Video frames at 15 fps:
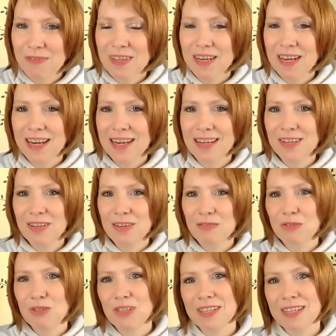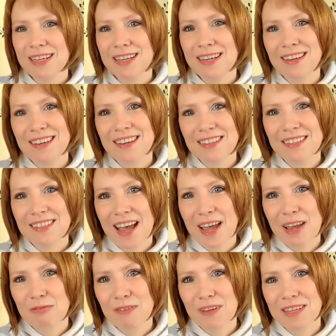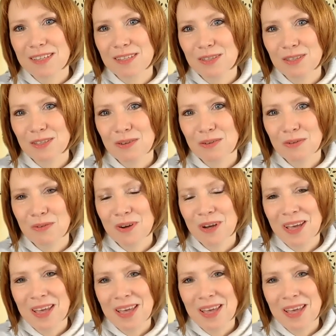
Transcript: then I can usually dive into